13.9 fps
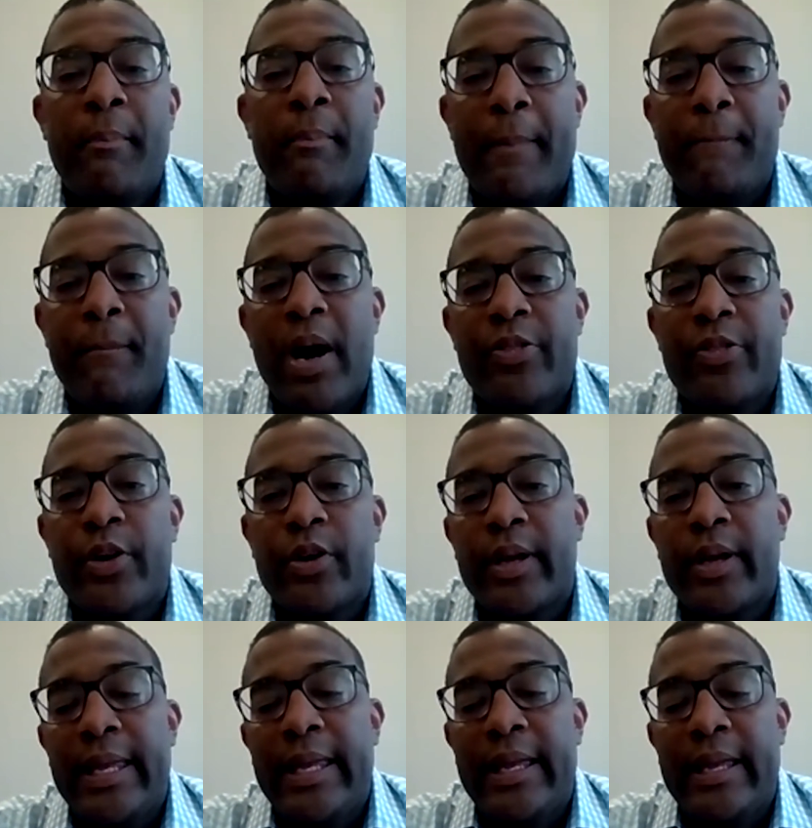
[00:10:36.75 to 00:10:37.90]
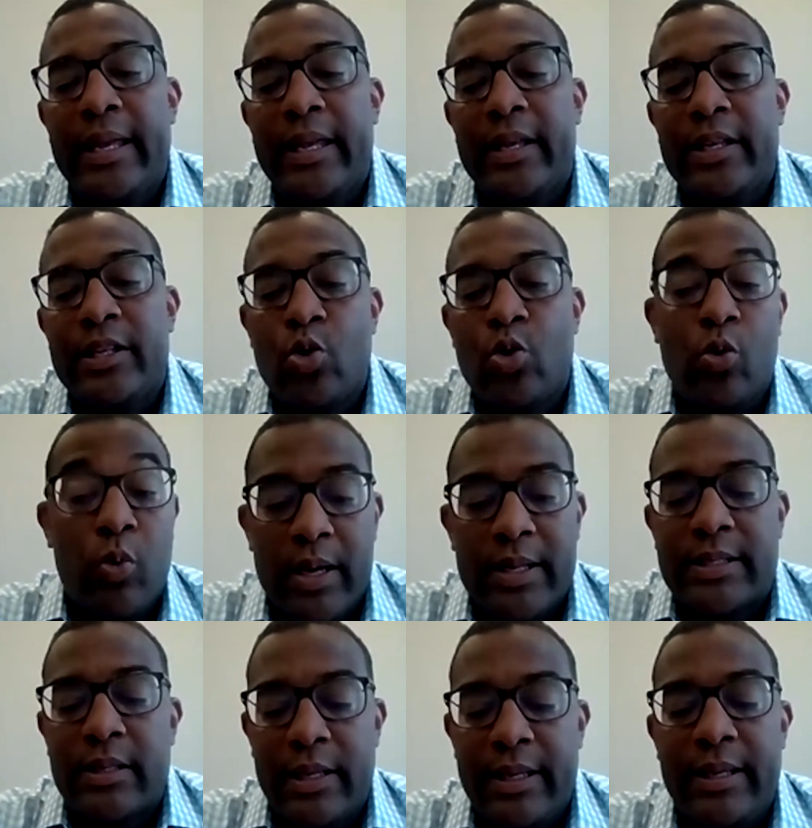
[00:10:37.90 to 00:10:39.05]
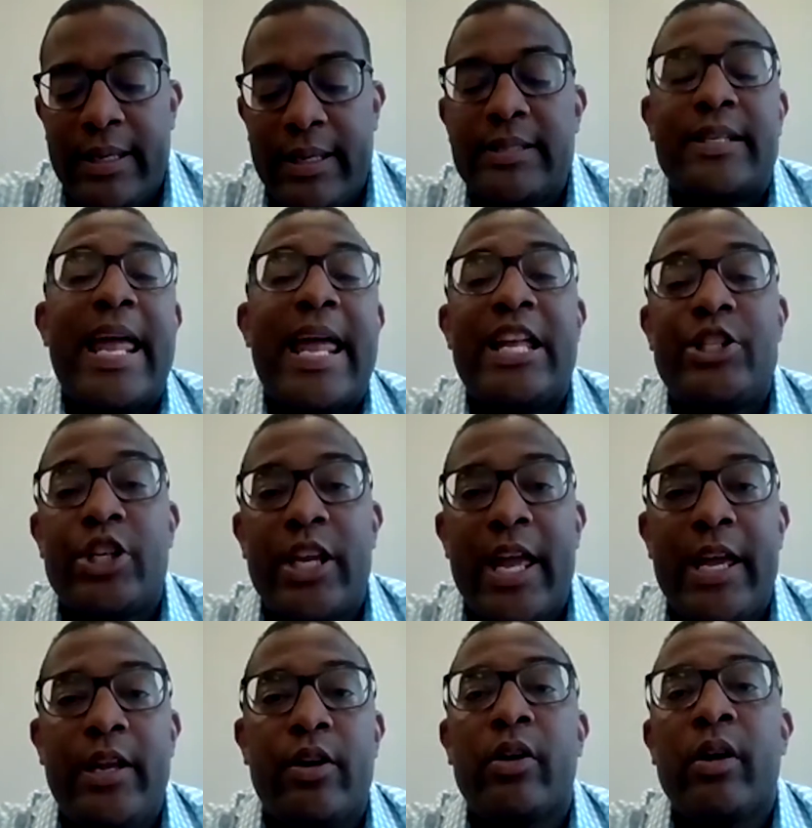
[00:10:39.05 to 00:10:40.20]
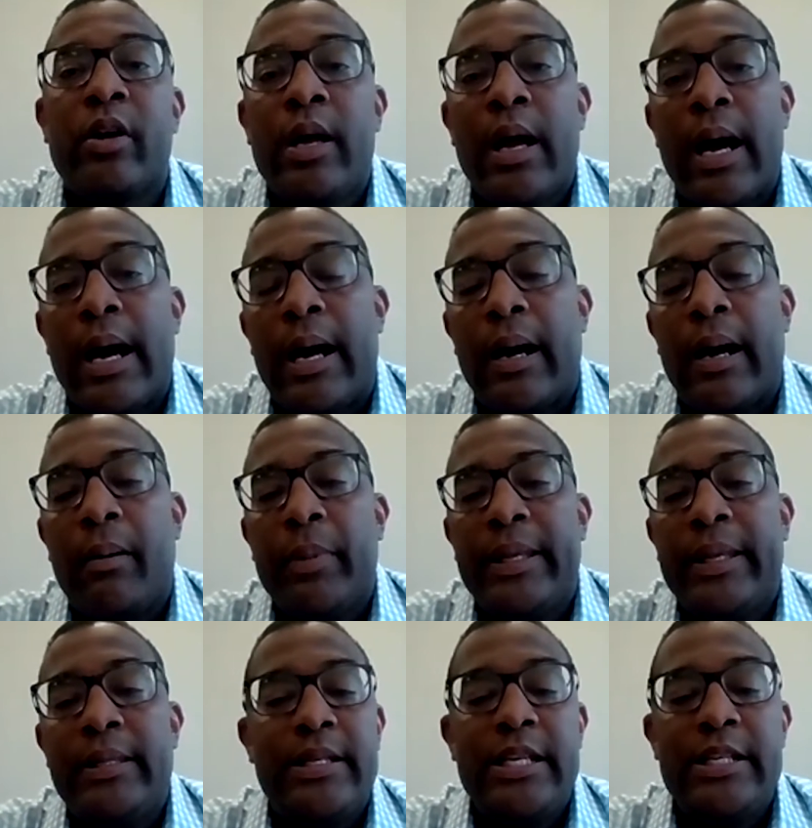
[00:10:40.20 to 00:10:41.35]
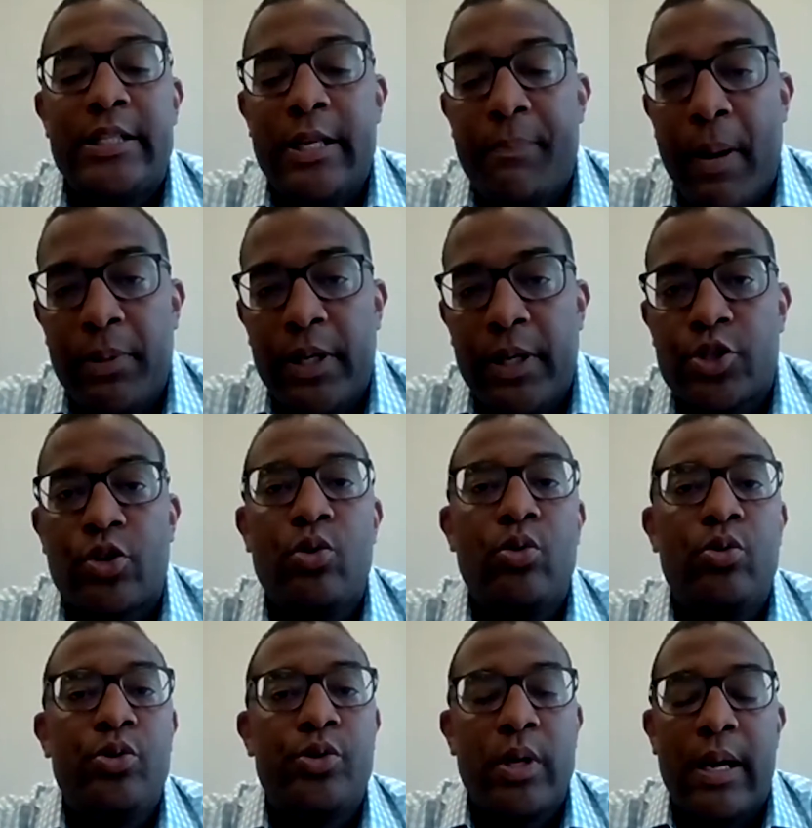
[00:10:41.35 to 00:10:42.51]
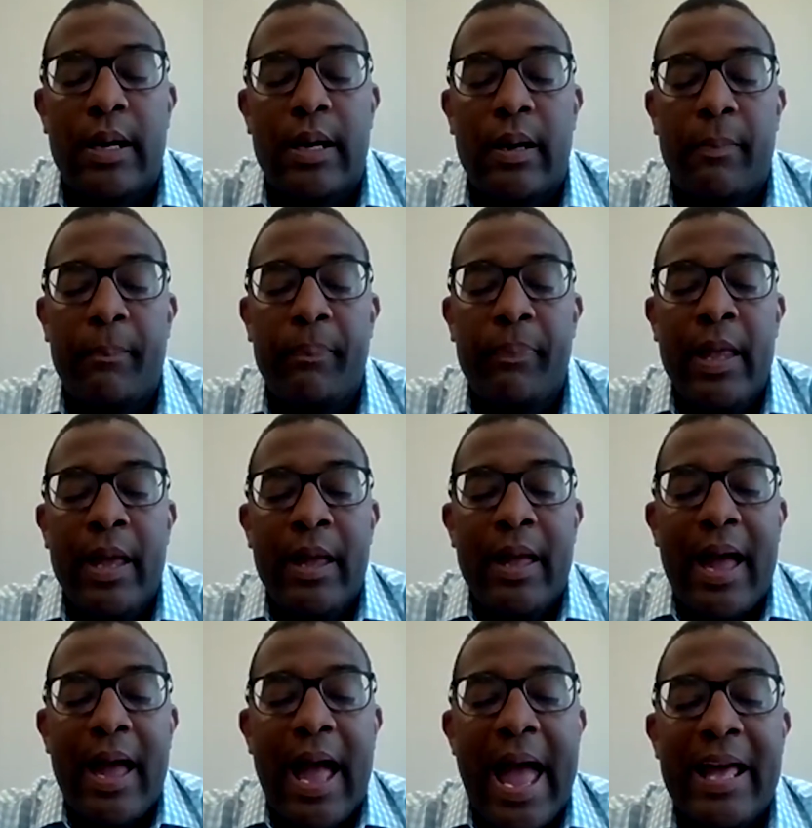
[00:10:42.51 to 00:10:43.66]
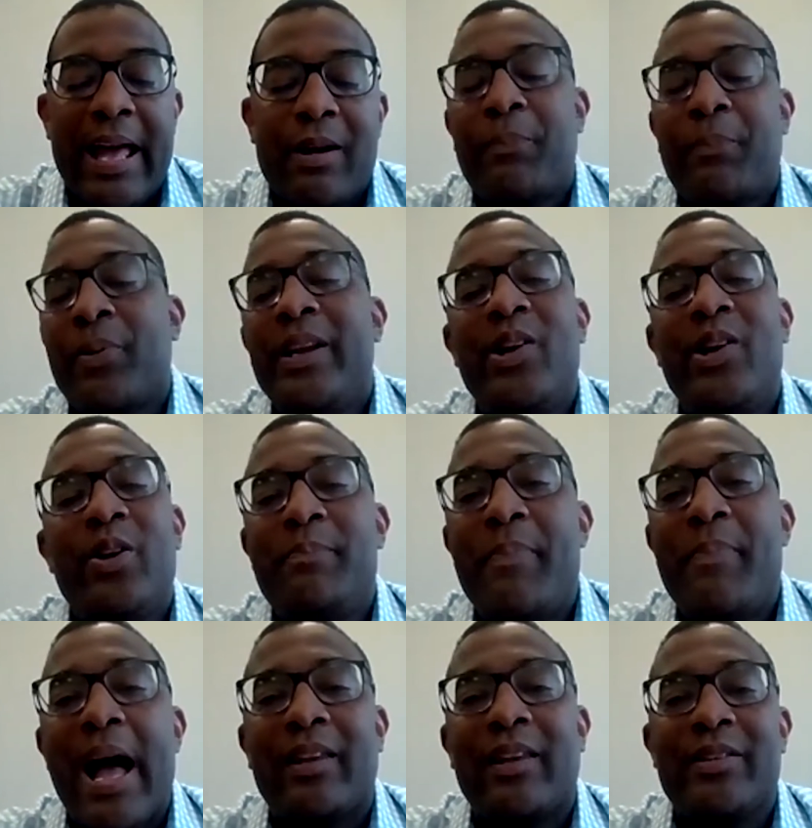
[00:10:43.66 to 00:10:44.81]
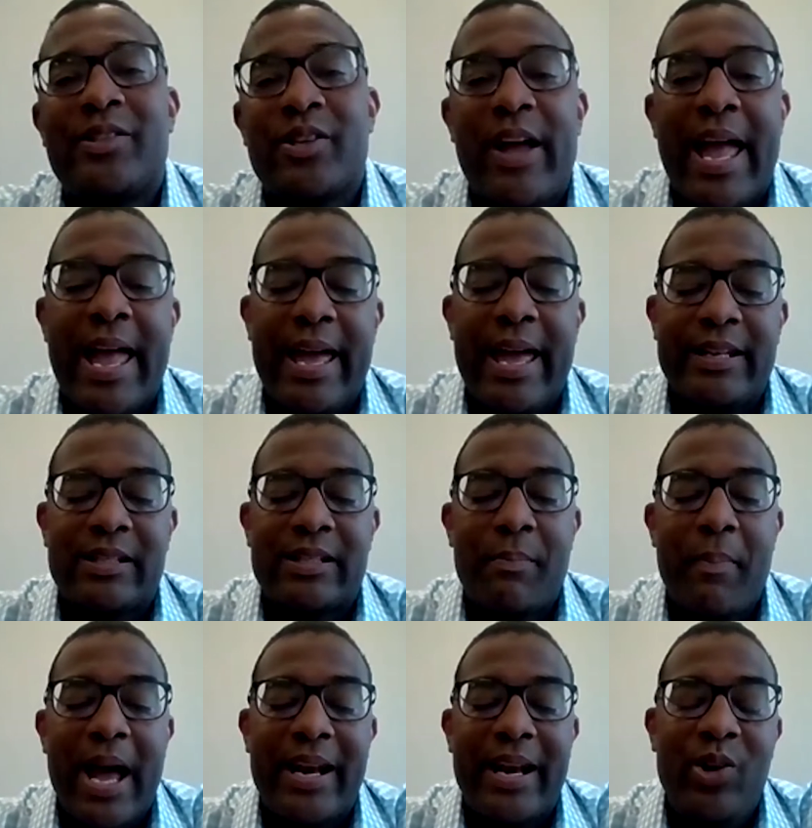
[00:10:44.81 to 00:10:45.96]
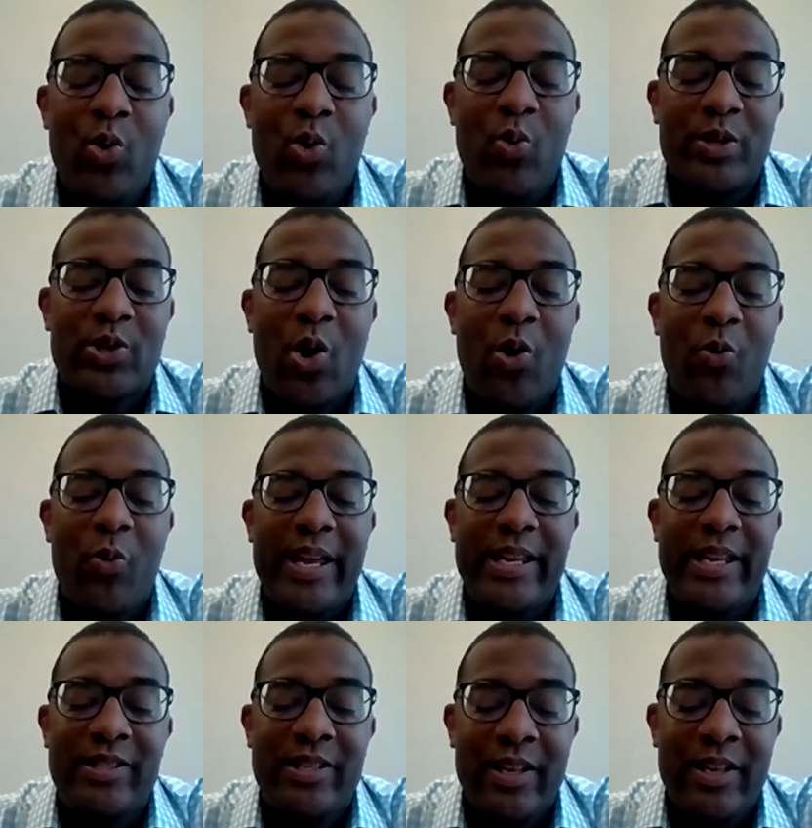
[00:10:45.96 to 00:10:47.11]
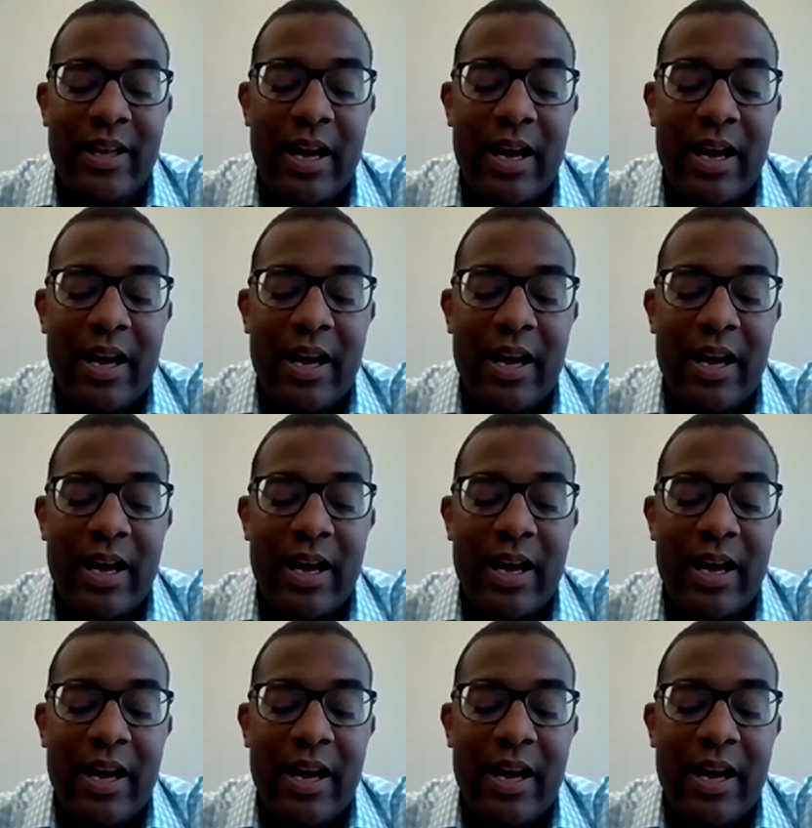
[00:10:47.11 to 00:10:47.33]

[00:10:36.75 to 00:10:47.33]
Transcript: My mother is an educator in the DC public schools. I had a pretty good balance of I had somebody who was always